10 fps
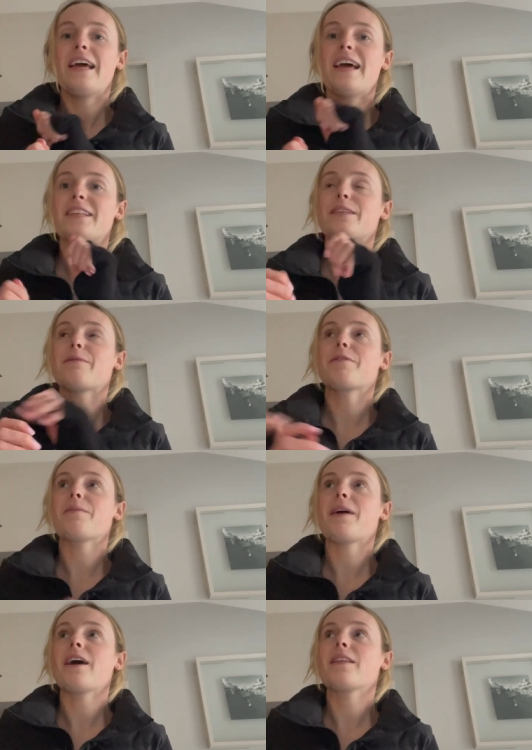And some of them
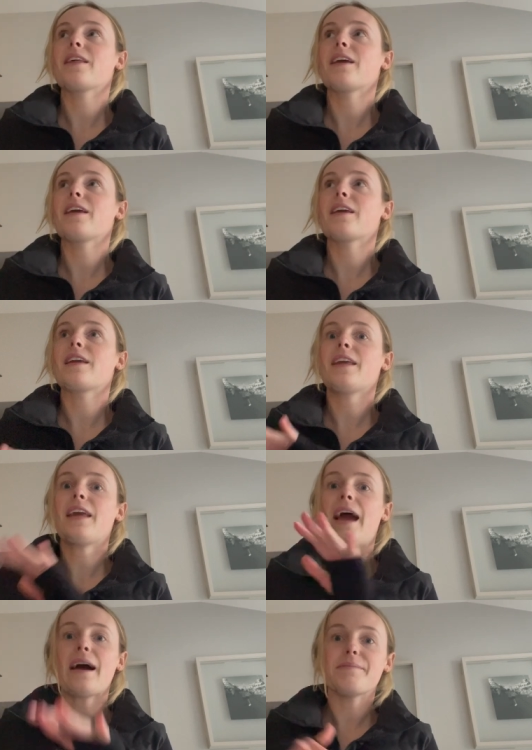had like
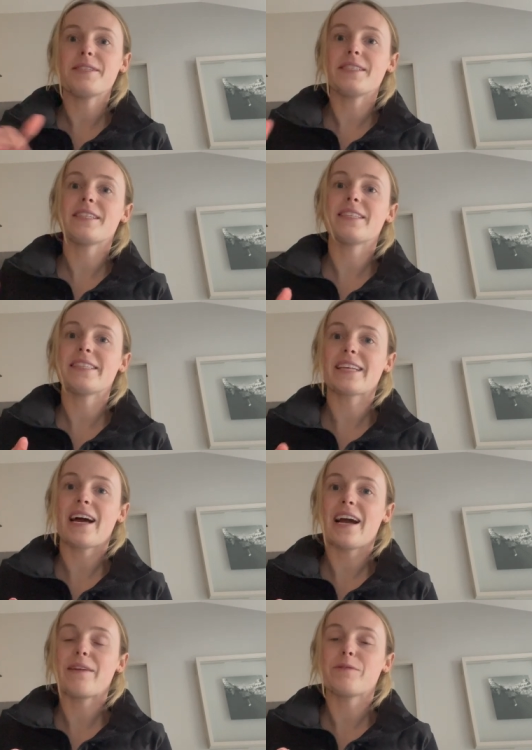cabins
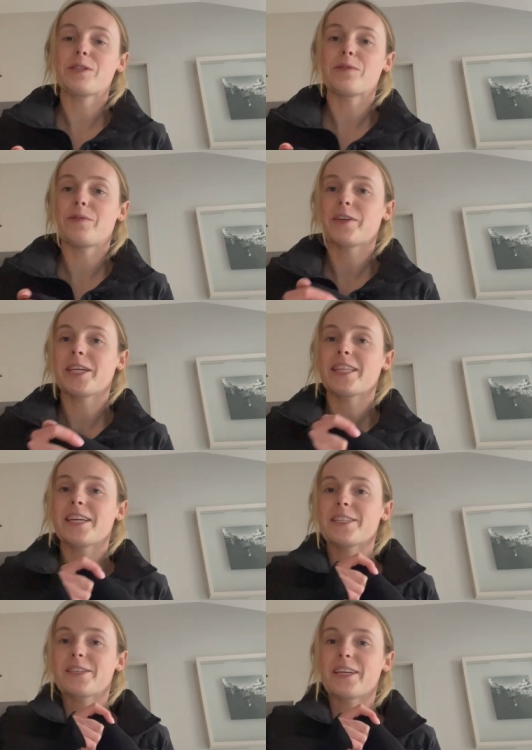inside, which we really
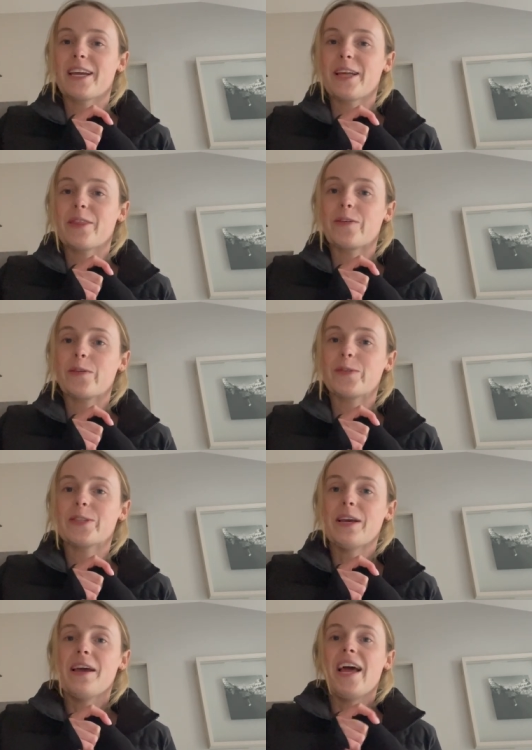liked looking at those.
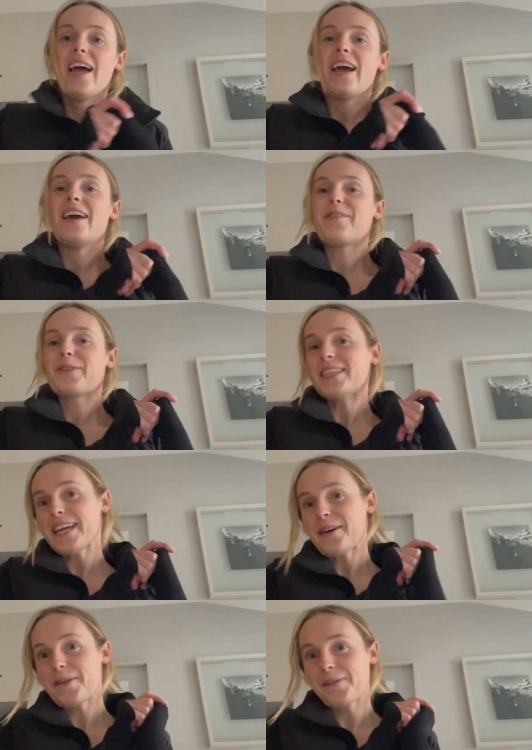And one
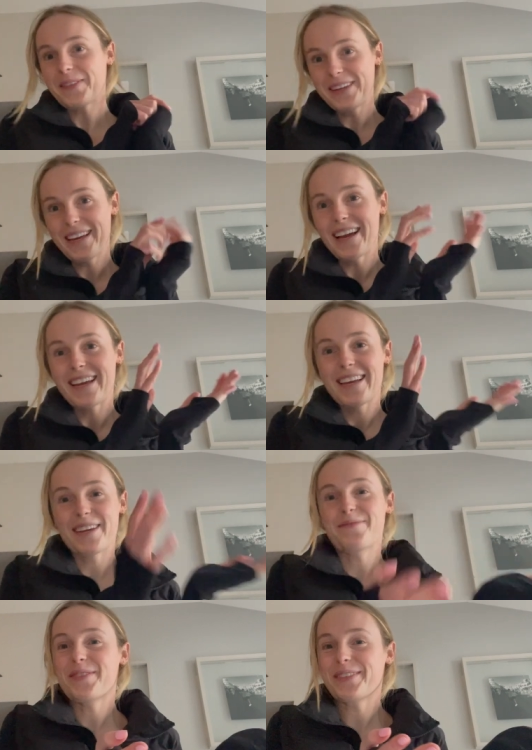day, hopefully, I can get
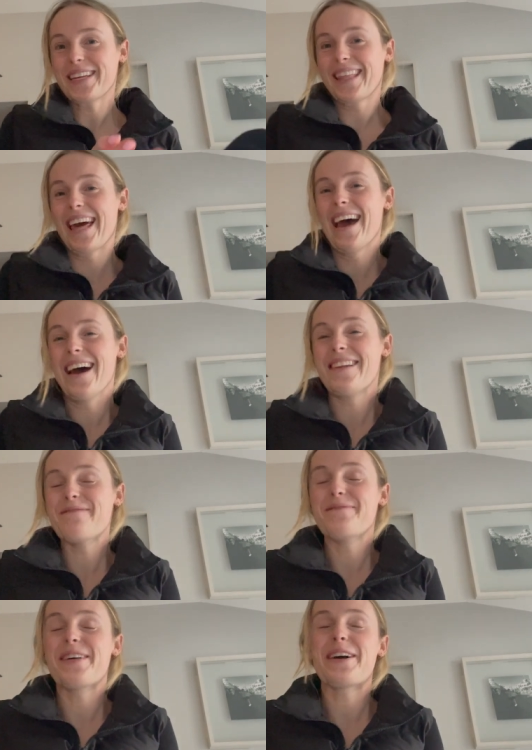a boat like that.
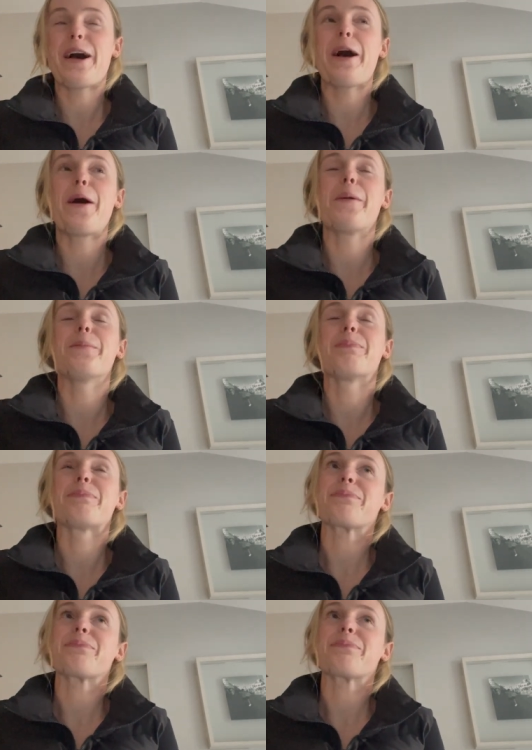But um,